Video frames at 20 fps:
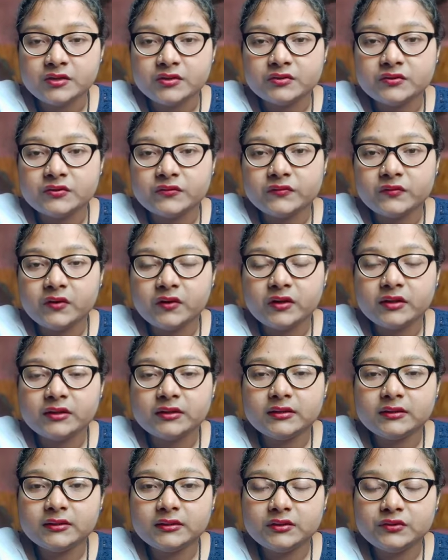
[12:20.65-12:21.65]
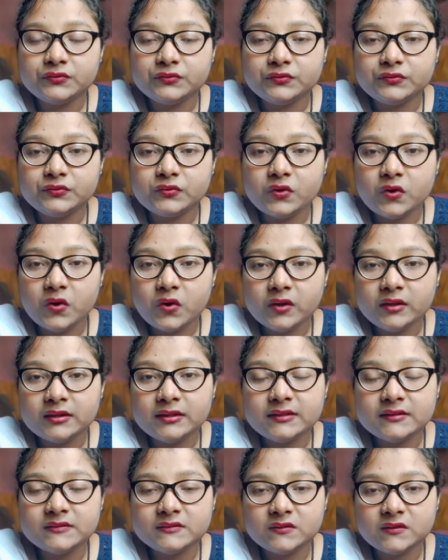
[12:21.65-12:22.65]
So for due to all
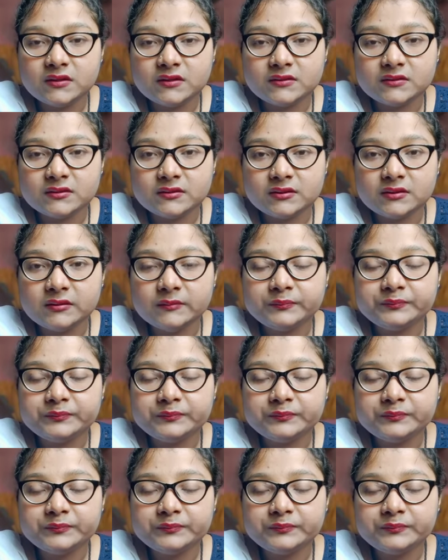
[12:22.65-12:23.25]
this reason,